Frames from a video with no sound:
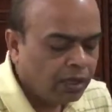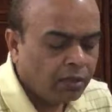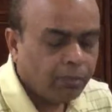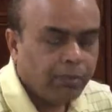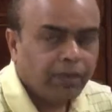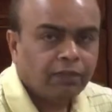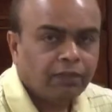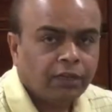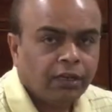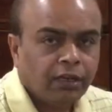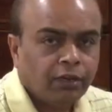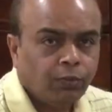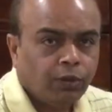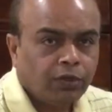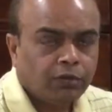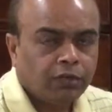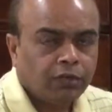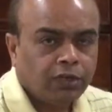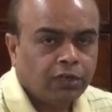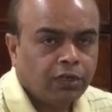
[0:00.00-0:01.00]
Basically
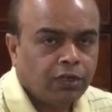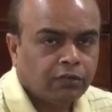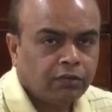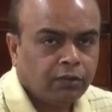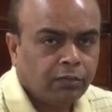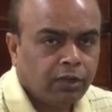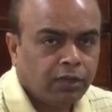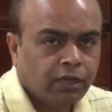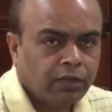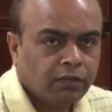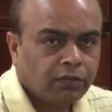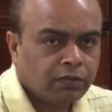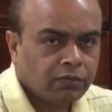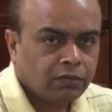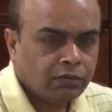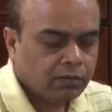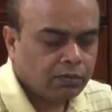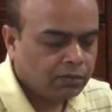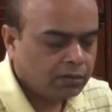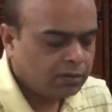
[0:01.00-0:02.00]
what he talks about is
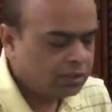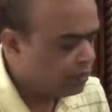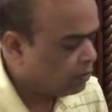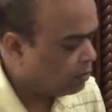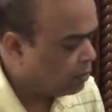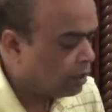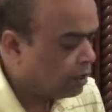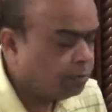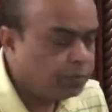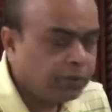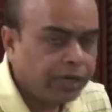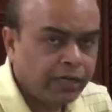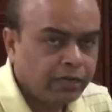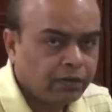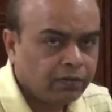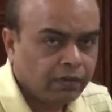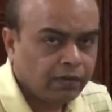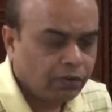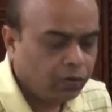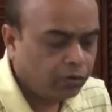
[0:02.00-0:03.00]
just keep practicing.